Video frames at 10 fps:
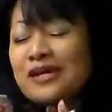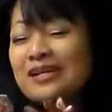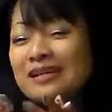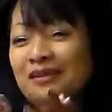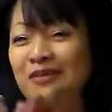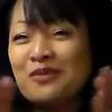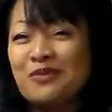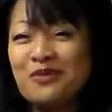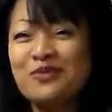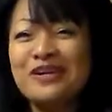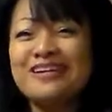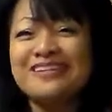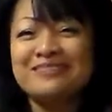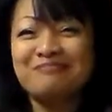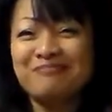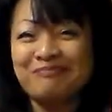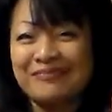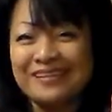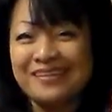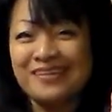we, we,
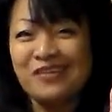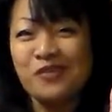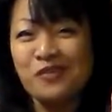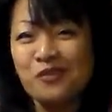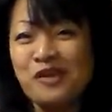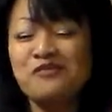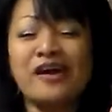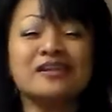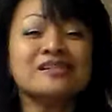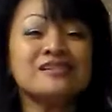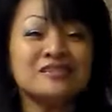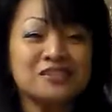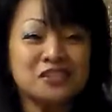we find it